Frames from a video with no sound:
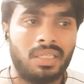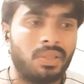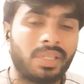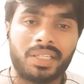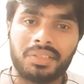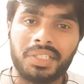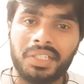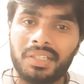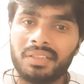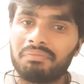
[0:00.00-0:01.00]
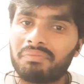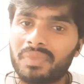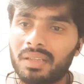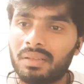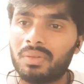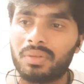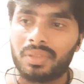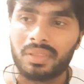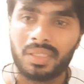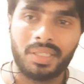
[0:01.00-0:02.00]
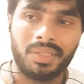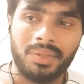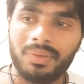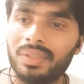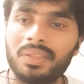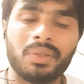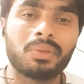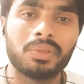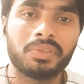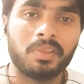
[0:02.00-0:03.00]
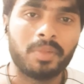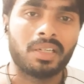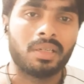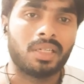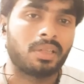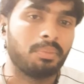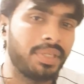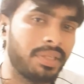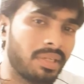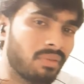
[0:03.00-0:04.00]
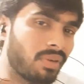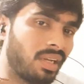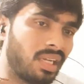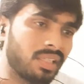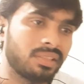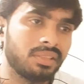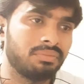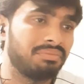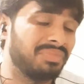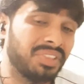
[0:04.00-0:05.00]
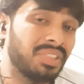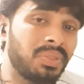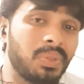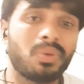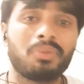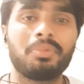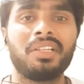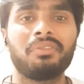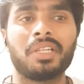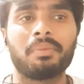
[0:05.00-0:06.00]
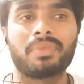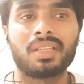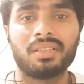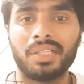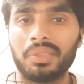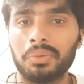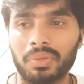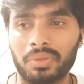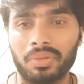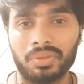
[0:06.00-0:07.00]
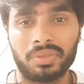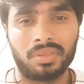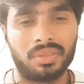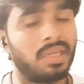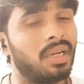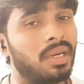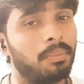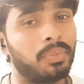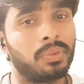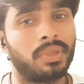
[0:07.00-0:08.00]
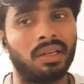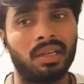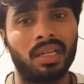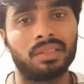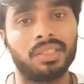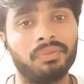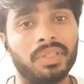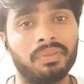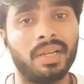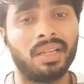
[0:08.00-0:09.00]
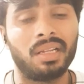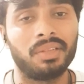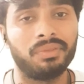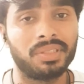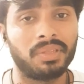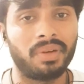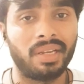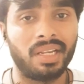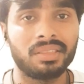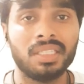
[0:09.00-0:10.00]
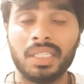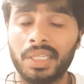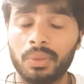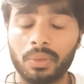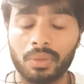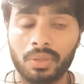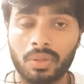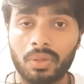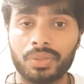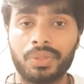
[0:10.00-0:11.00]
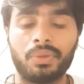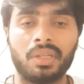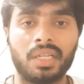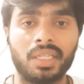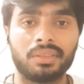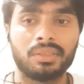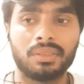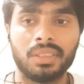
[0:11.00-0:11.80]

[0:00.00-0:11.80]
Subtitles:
get a seat, or your course will be completed in 5 lakhs. Just do not believe them. It's gonna cost up to 10 lakhs. If they say 5 lakhs, it's gonna cost you 10 lakhs,